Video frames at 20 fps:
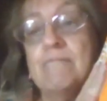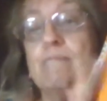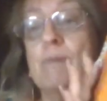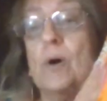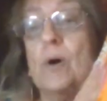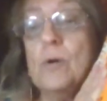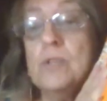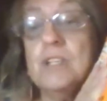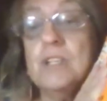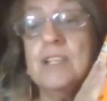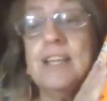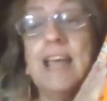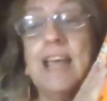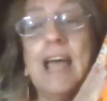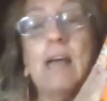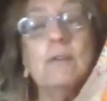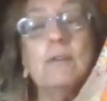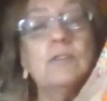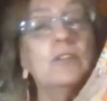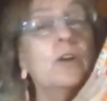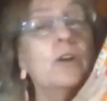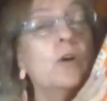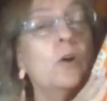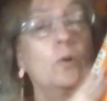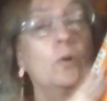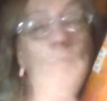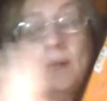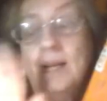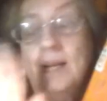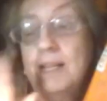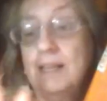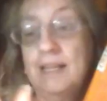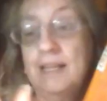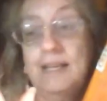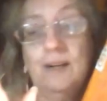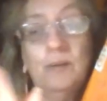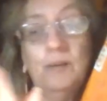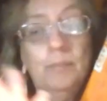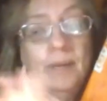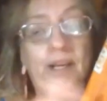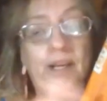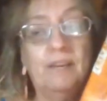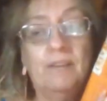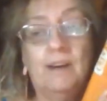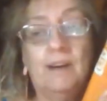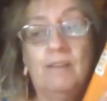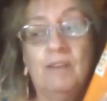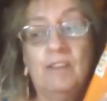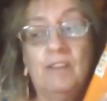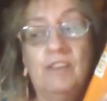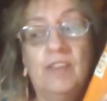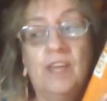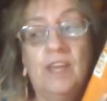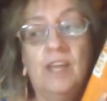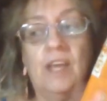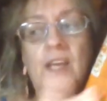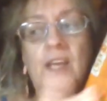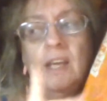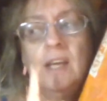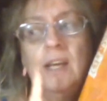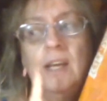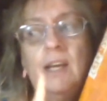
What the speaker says: mostly household, but a little bit of everything.